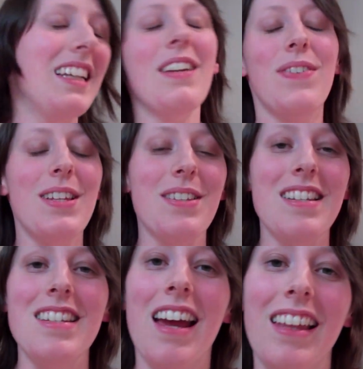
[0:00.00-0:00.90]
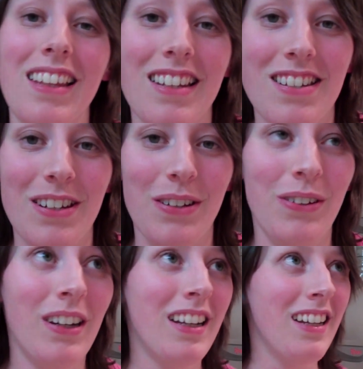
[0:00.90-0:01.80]
if it doesn't challenge
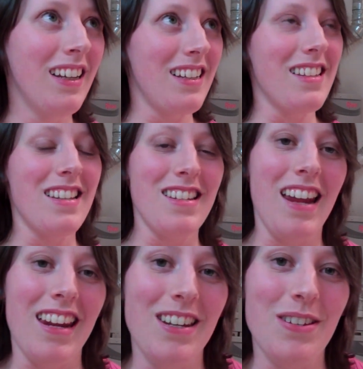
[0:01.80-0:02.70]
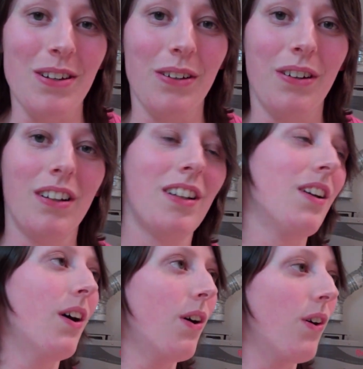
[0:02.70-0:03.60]
you, it doesn't change you.
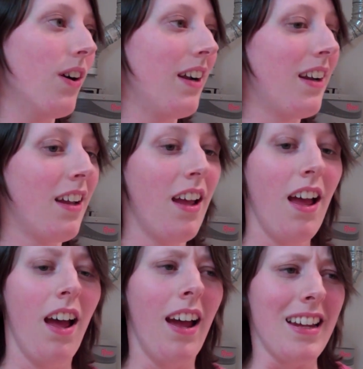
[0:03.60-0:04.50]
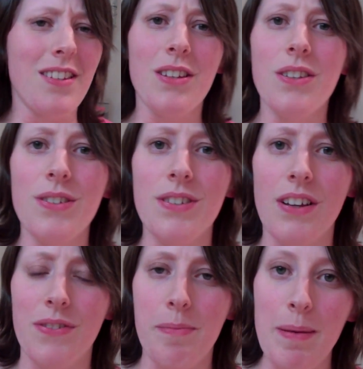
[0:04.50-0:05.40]
Or, excuses
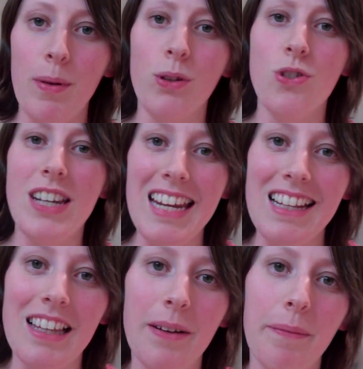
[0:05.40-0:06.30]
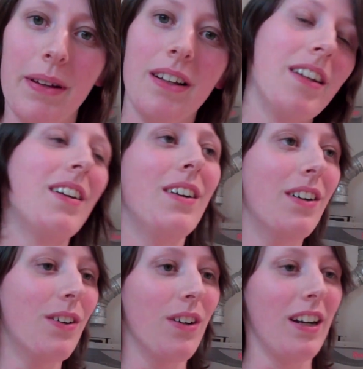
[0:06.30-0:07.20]
are for people who need them.
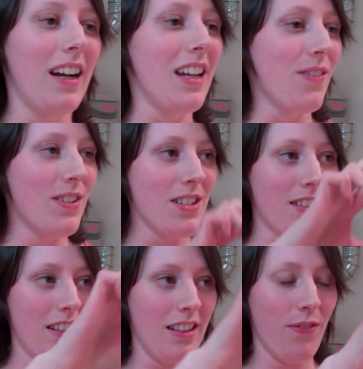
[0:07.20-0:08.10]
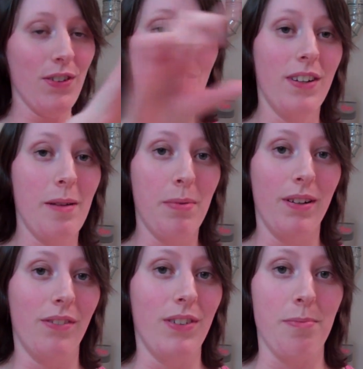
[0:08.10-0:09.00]
Or the first one I
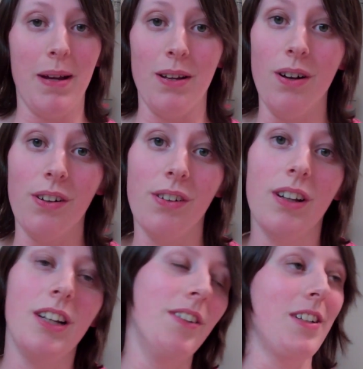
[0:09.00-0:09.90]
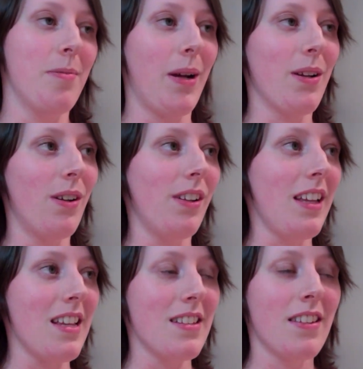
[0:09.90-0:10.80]
put was my goal, which my goal
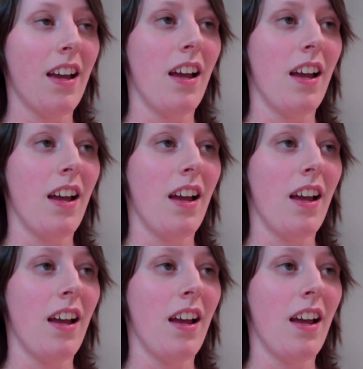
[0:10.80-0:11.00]
is,